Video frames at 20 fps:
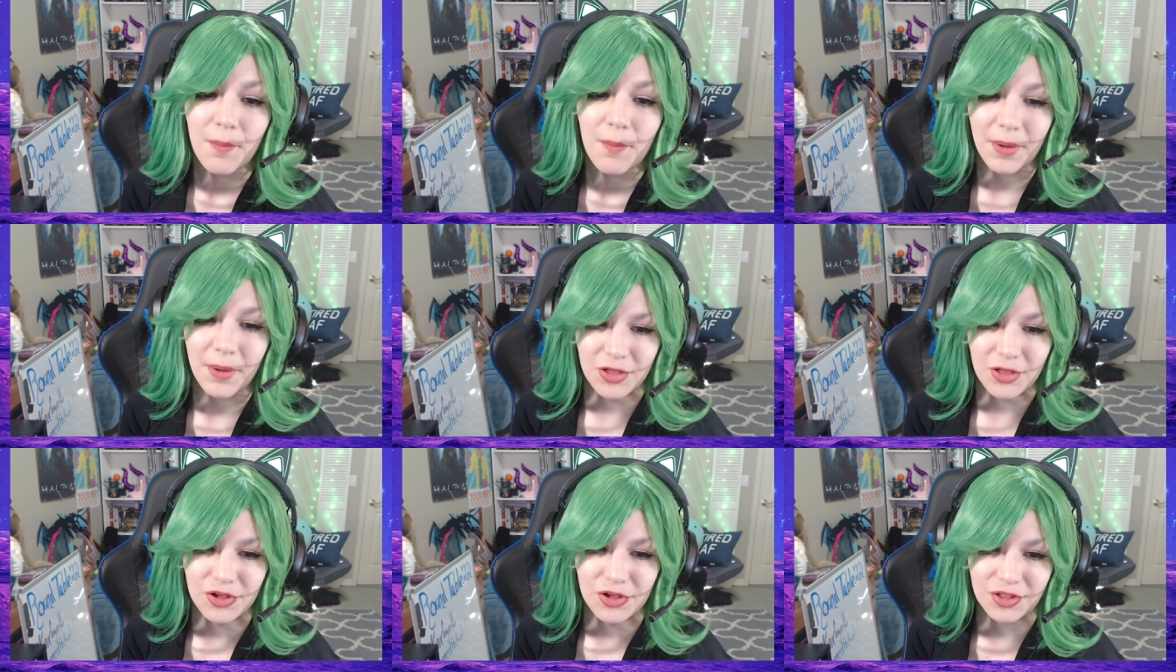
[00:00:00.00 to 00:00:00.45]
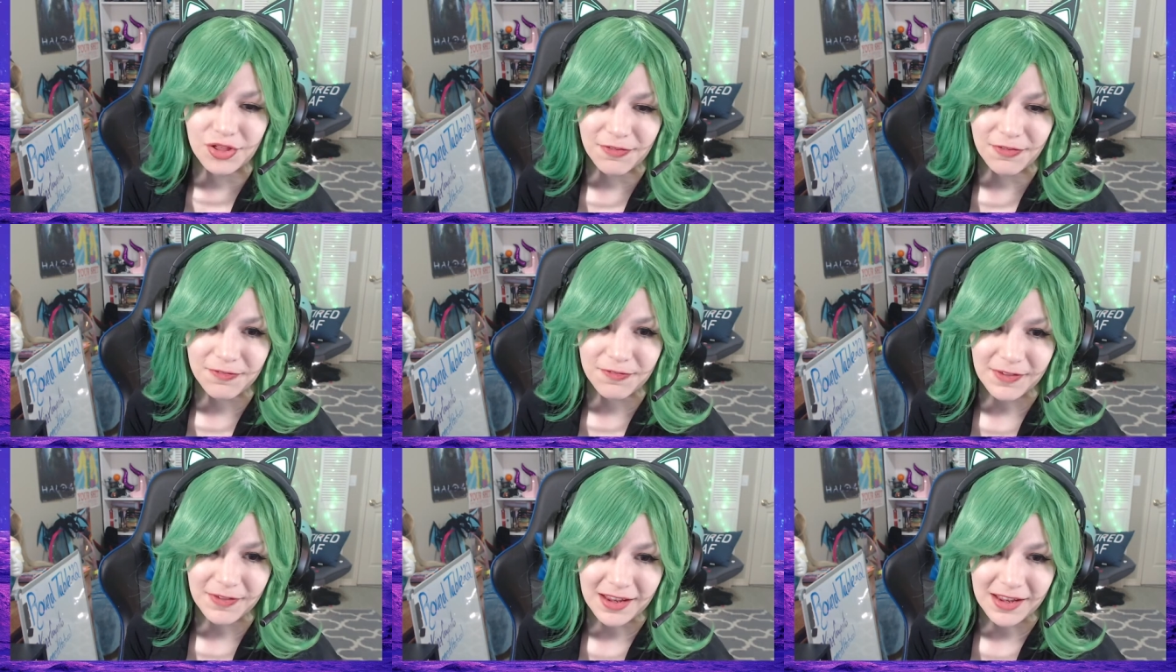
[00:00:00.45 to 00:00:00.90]
But she
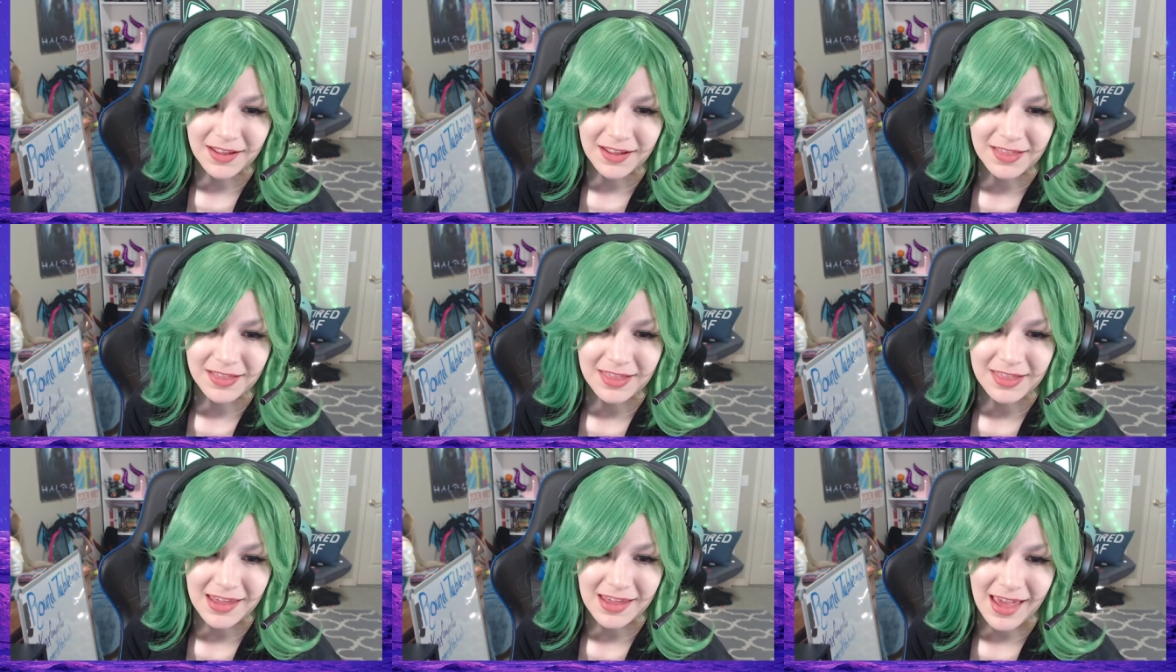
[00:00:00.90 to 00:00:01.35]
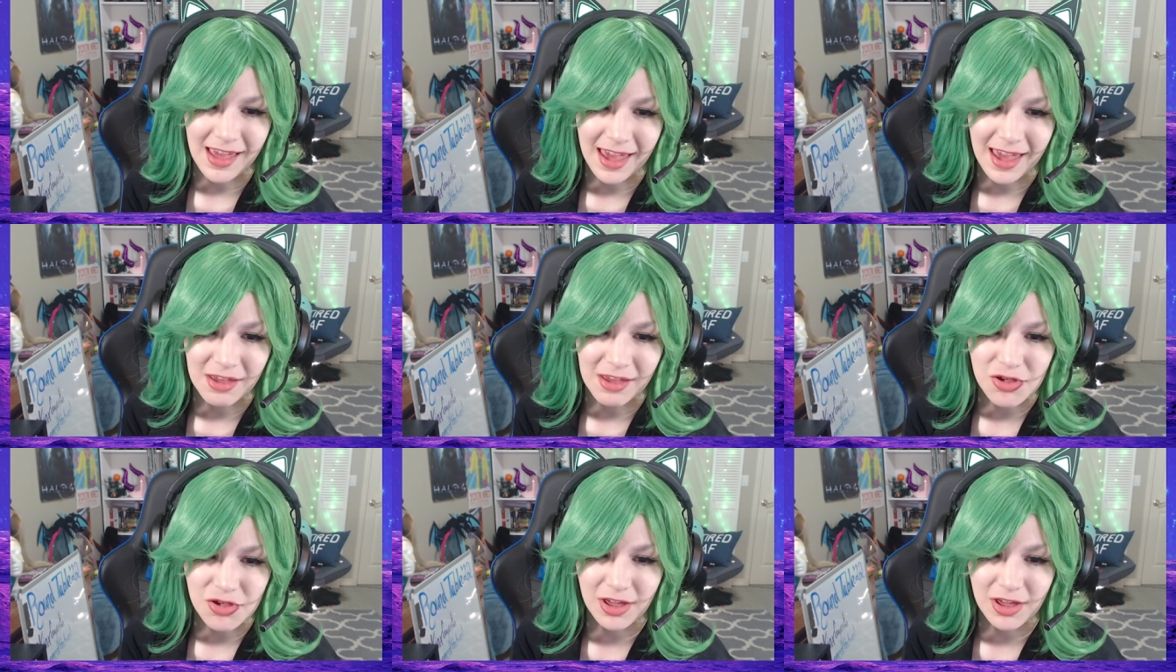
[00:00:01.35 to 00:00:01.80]
defeated the
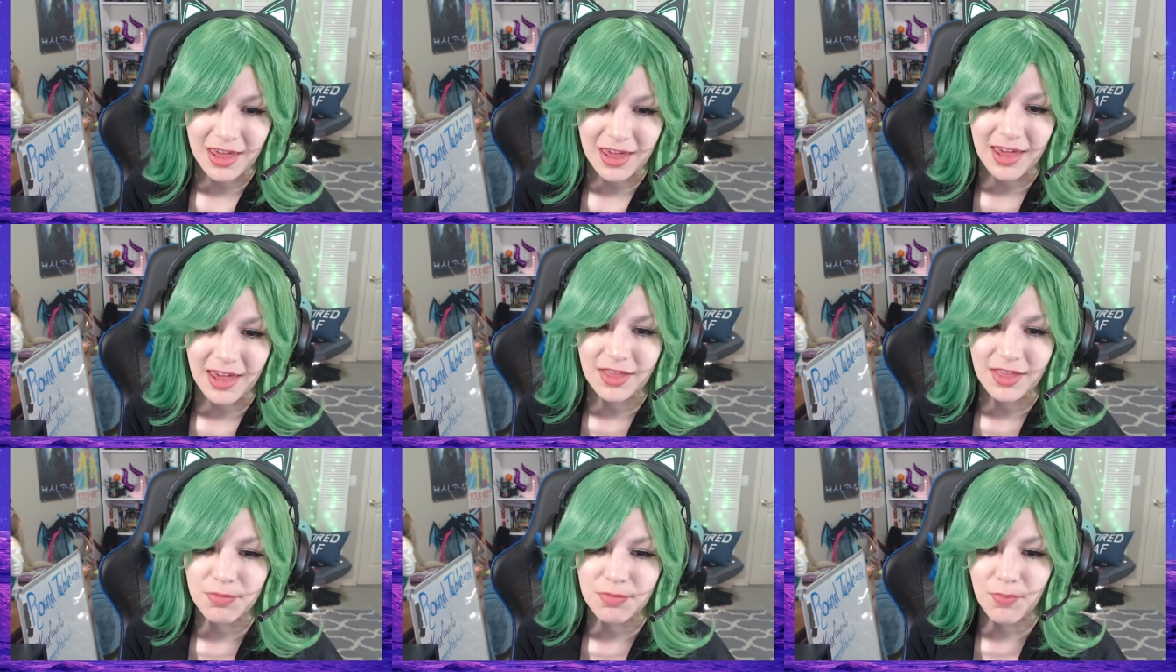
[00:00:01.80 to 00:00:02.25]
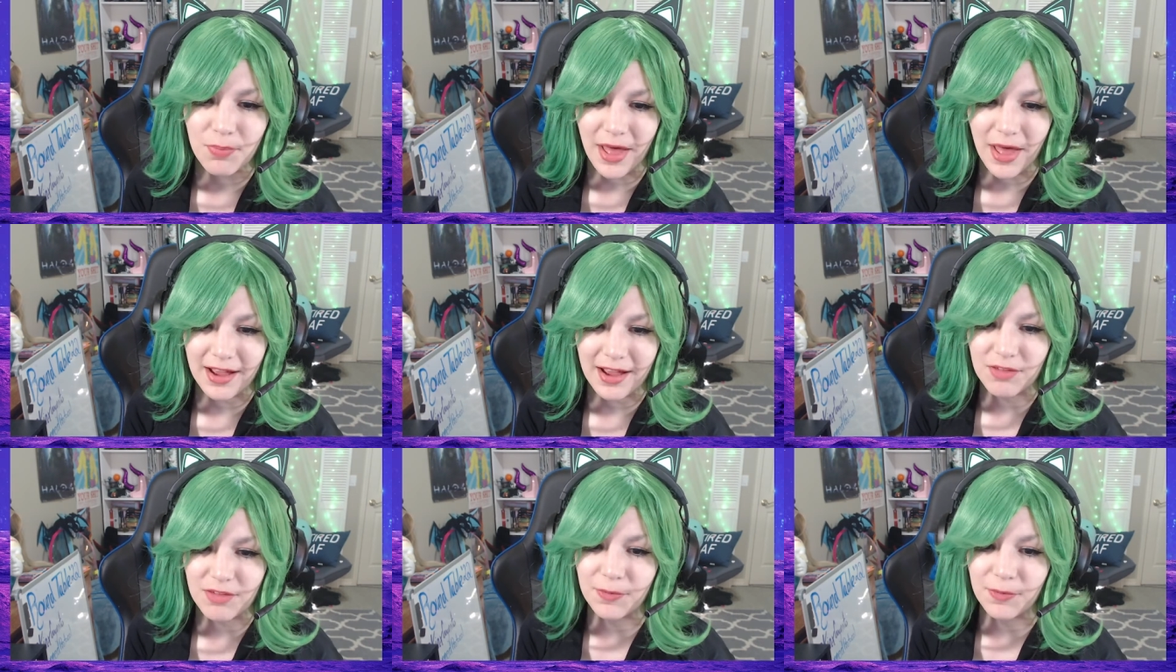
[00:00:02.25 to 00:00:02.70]
Ancient King,
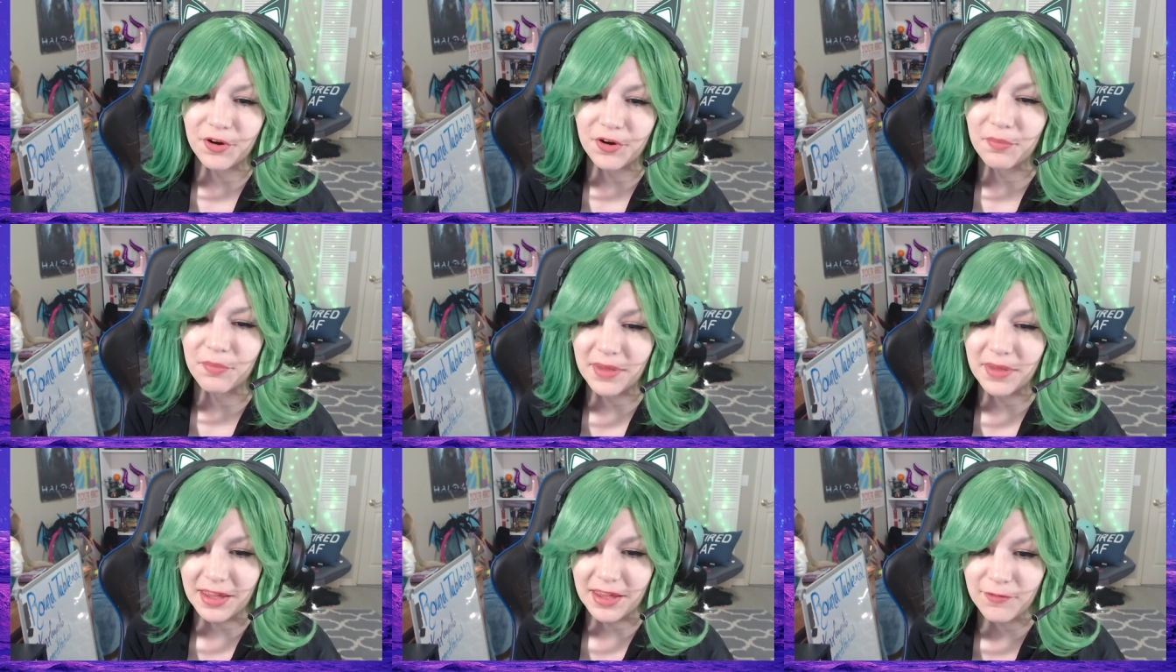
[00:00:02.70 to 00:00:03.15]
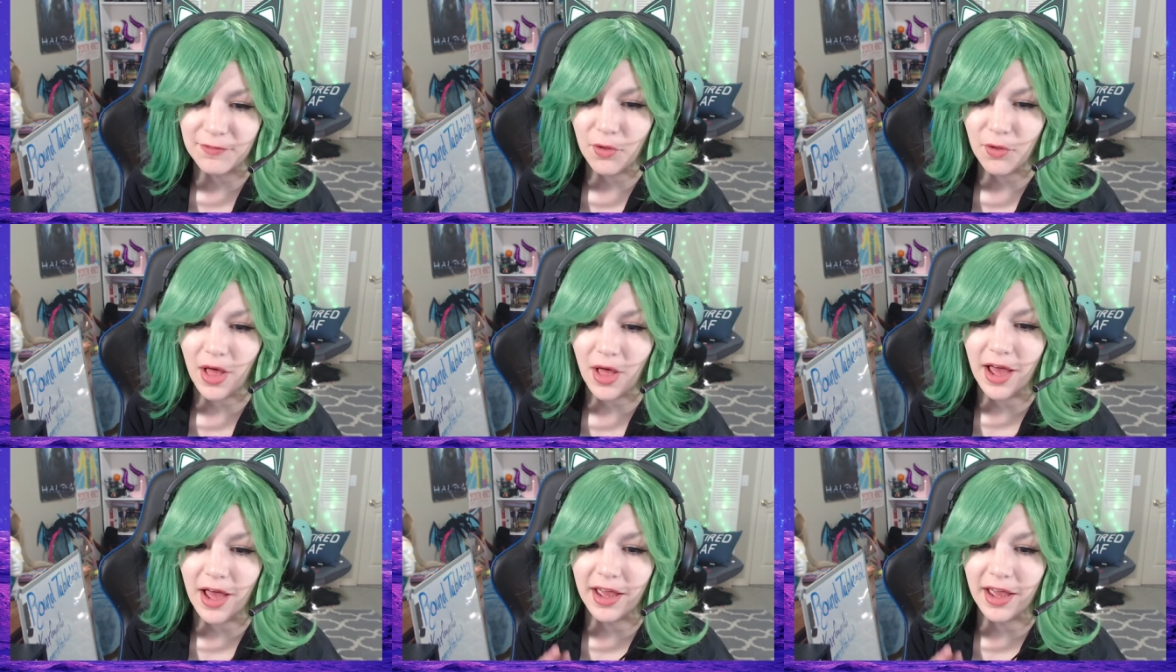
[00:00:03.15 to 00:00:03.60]
Black Sperm, Evil
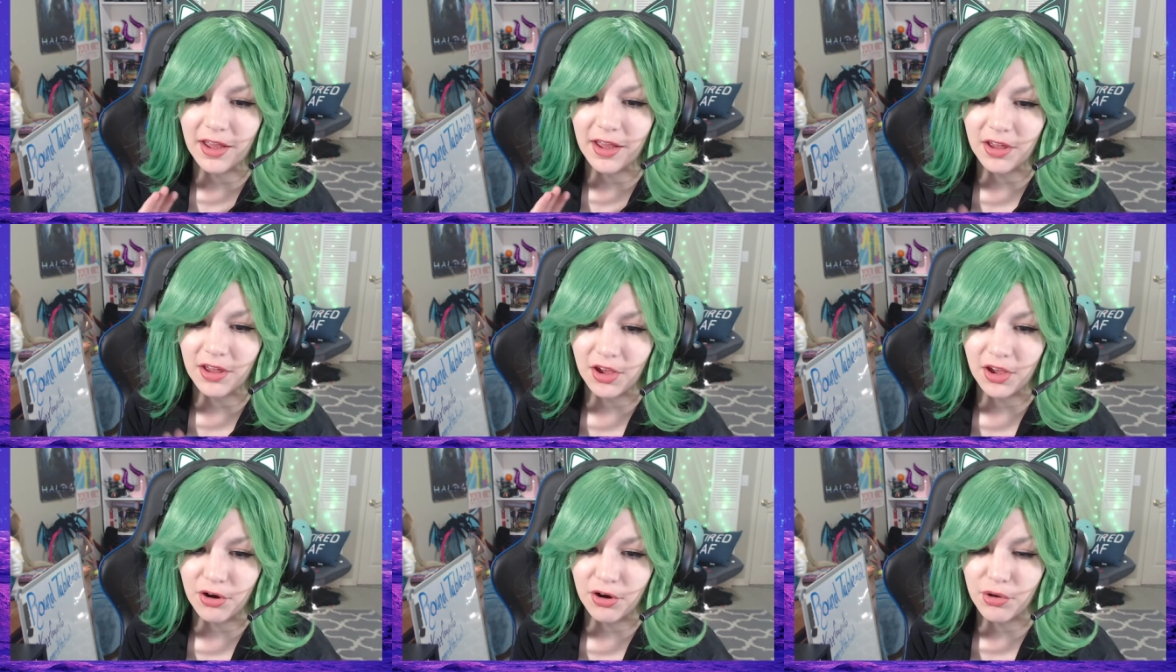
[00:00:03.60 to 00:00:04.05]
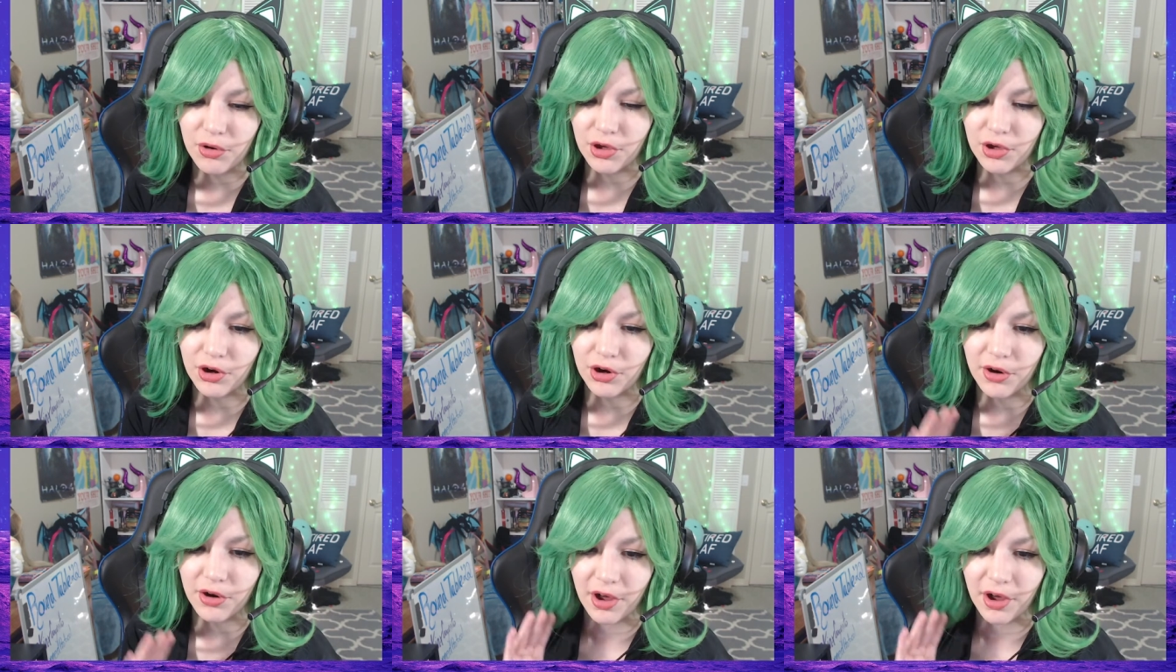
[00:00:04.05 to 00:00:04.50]
Eye, Gyro
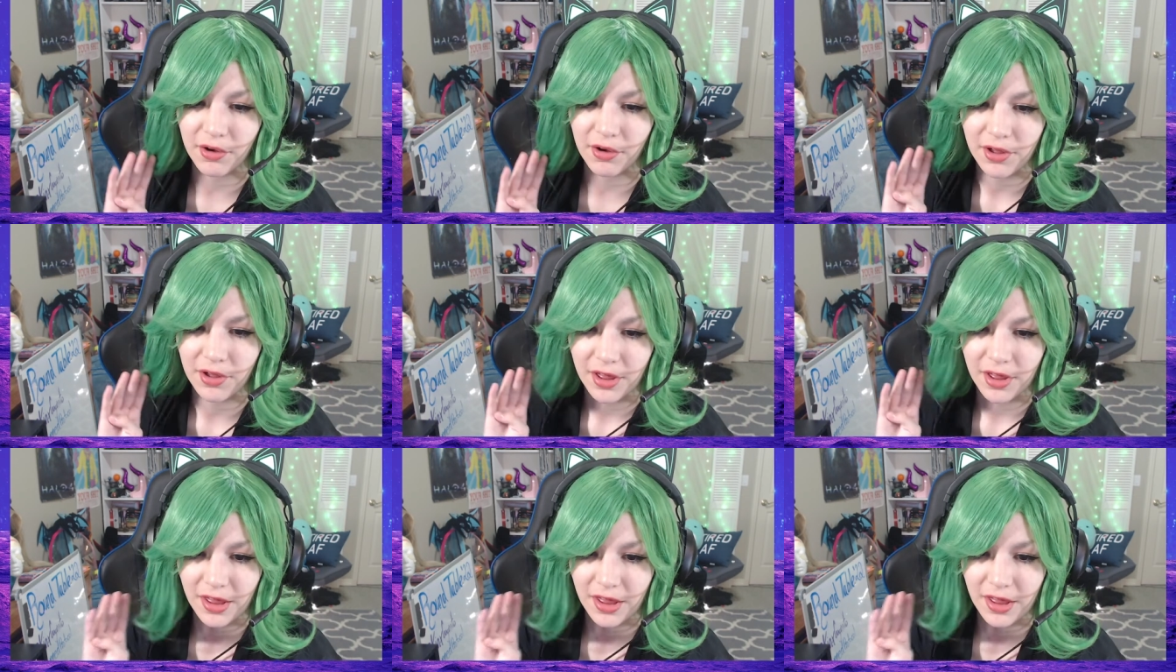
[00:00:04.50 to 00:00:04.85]
Yoro,